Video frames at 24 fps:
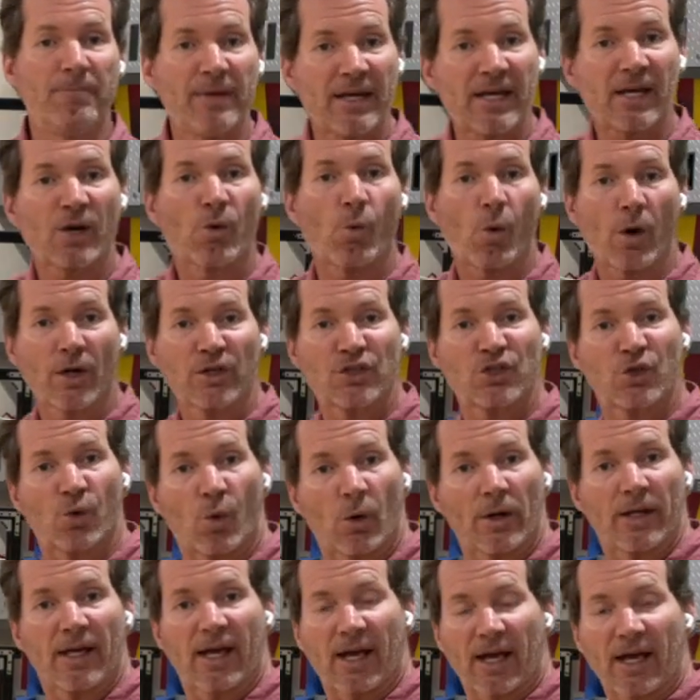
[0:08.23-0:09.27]
Big
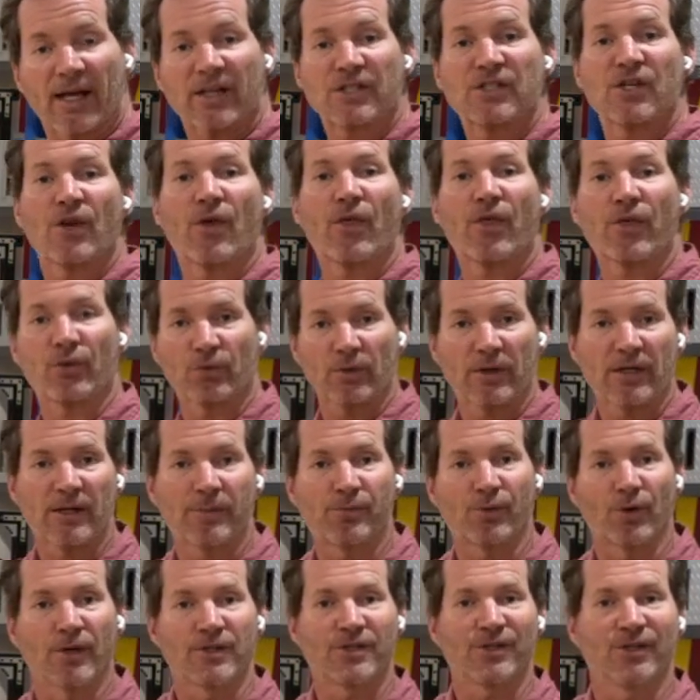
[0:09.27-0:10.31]
120X
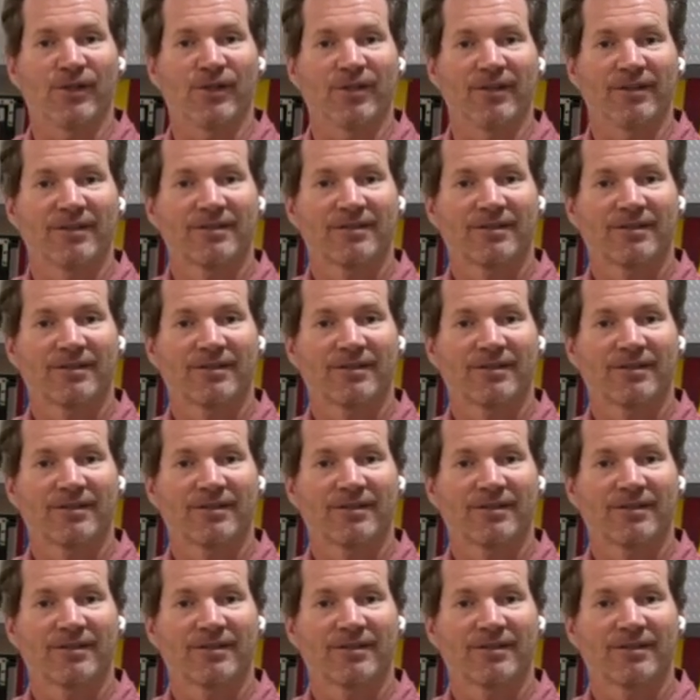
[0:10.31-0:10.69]
3D printer.